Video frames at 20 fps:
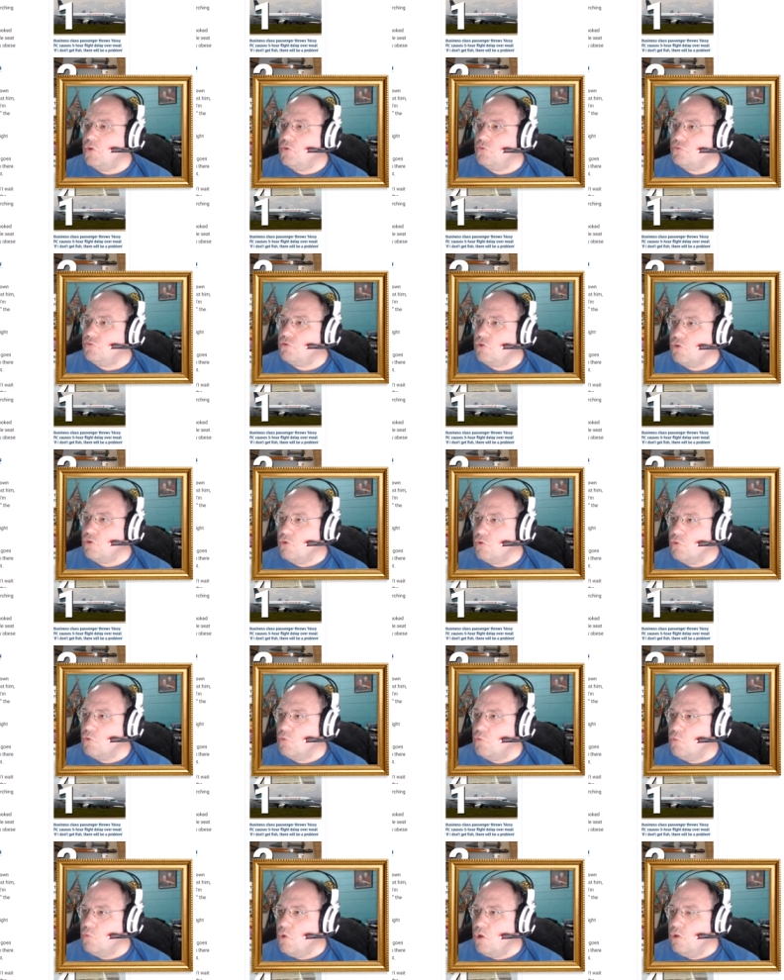
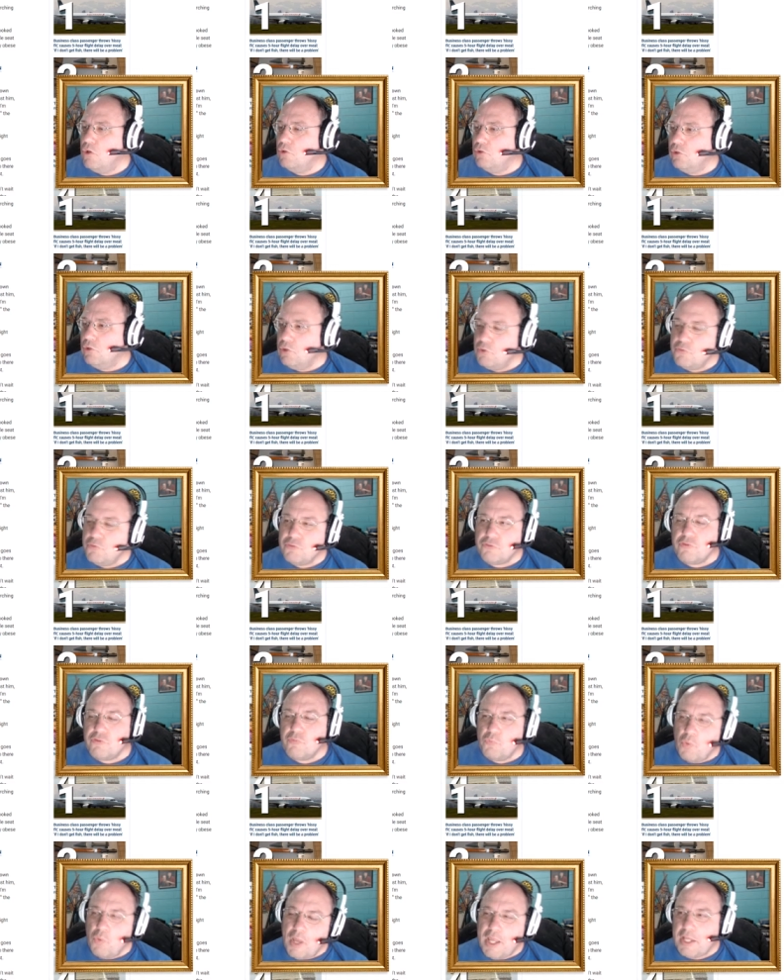to lose
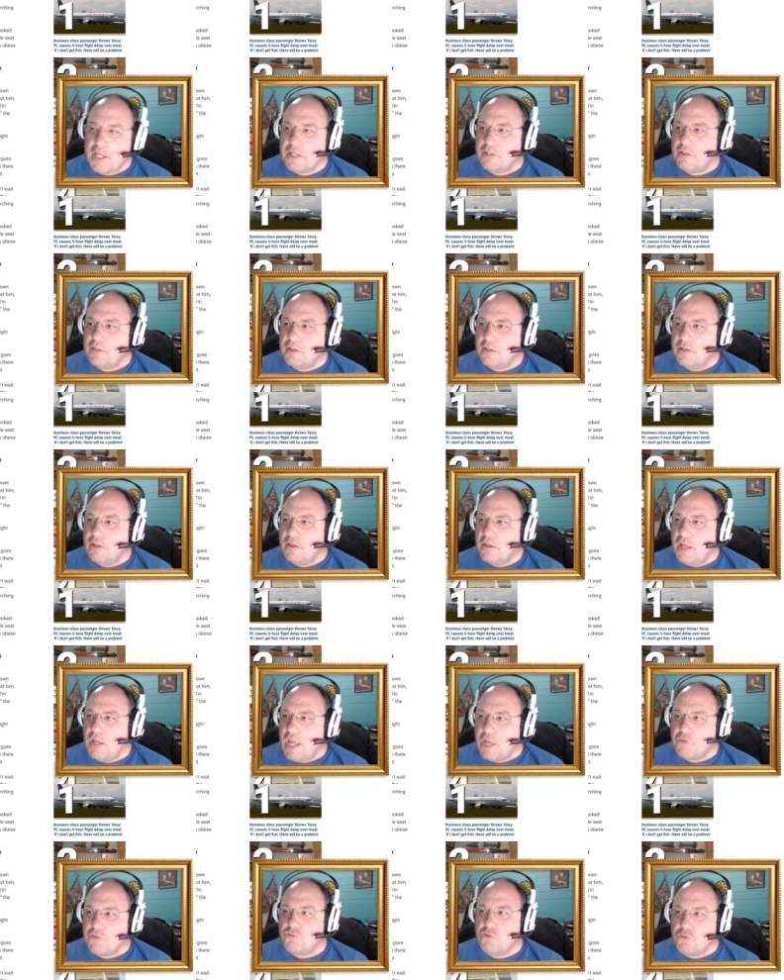some weight
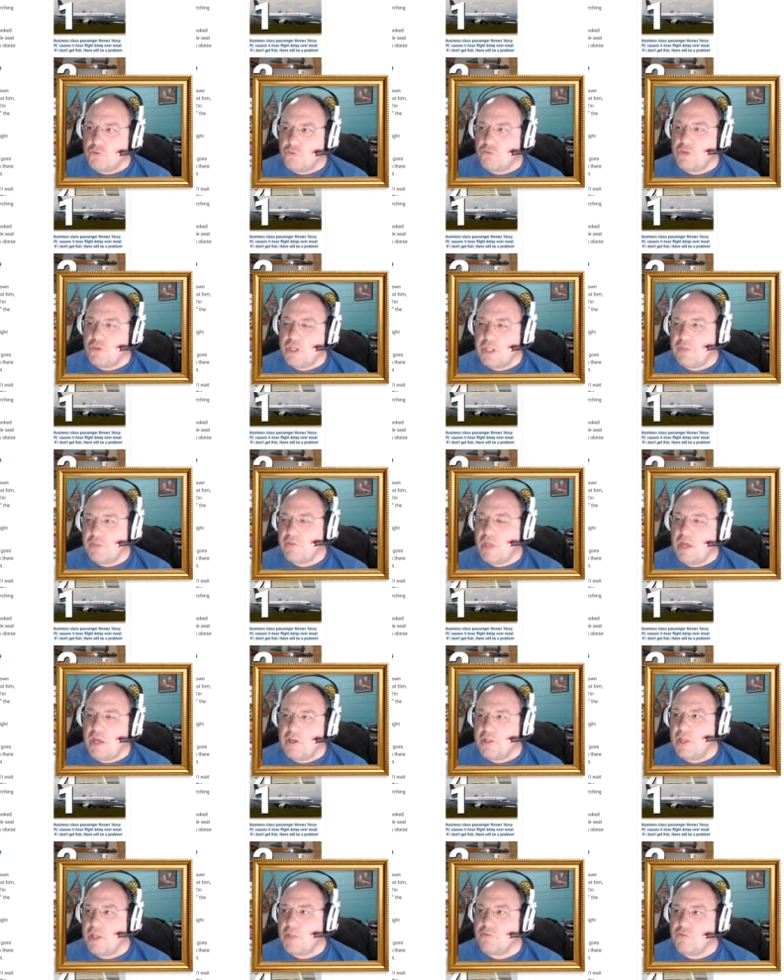as you're sitting down
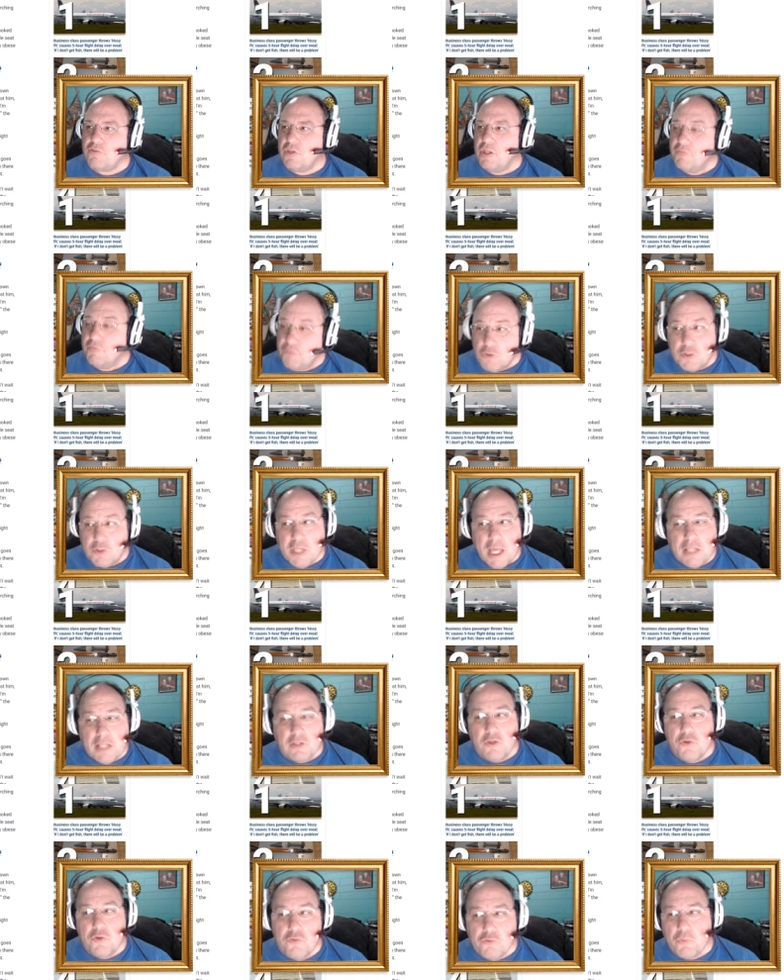in that seat. If you can't
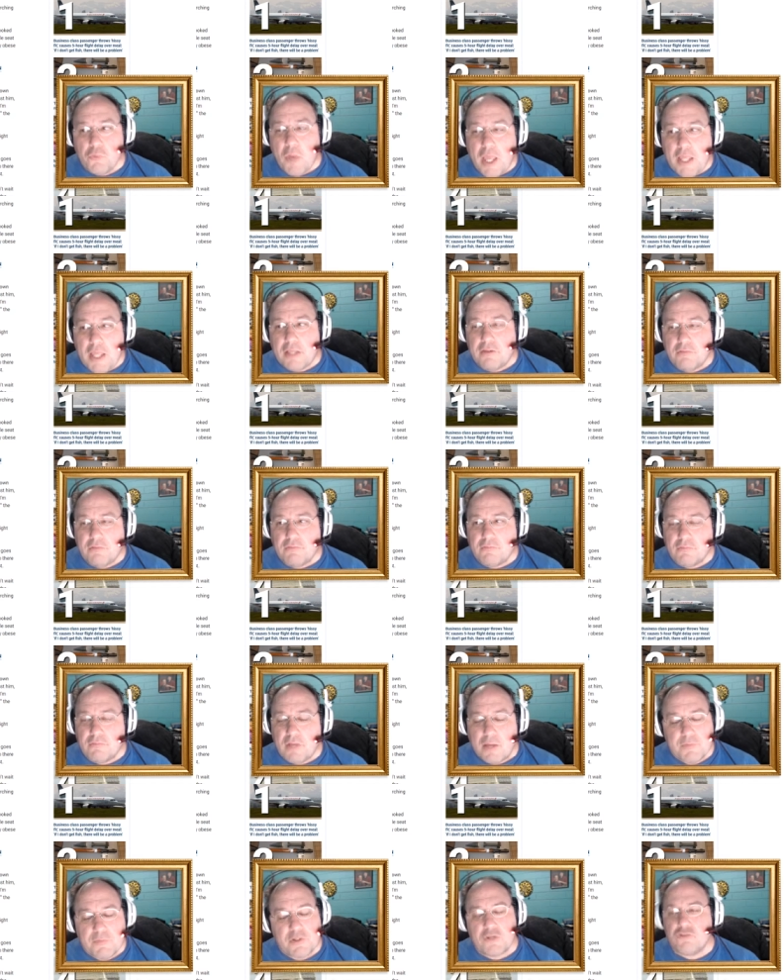lose weight,
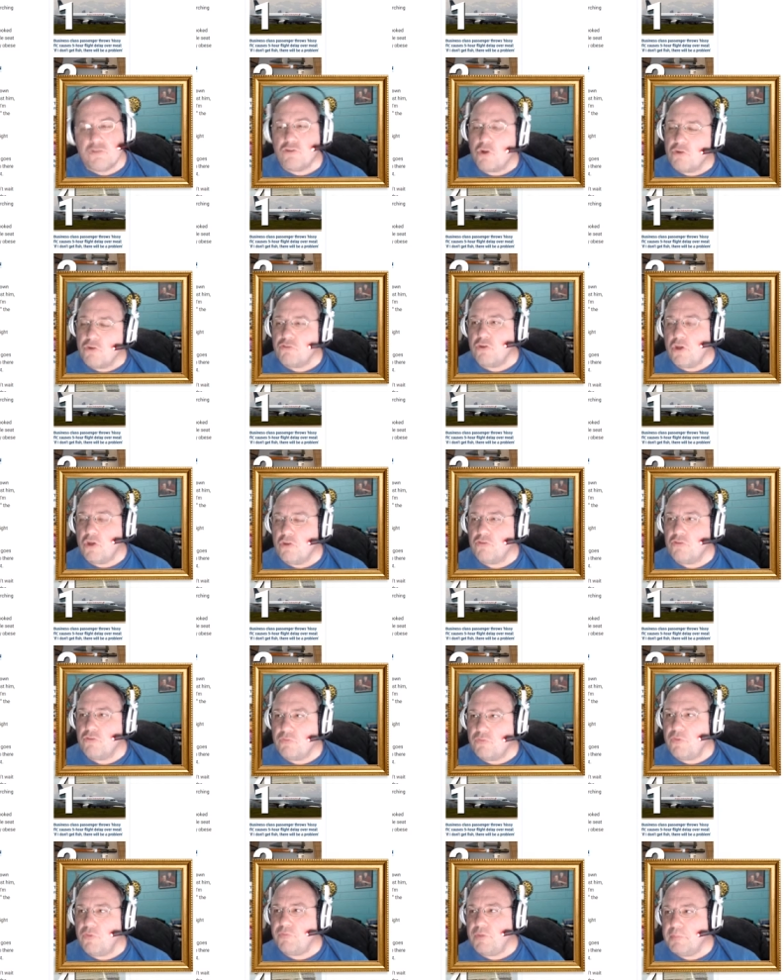I'm going to charge you
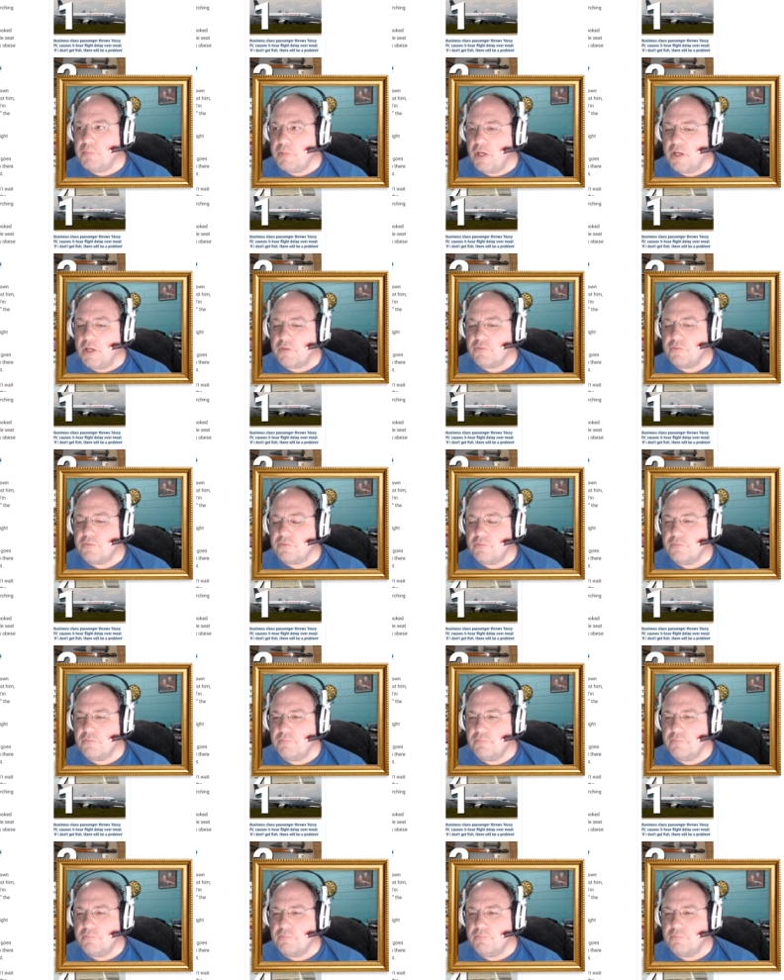150 bucks.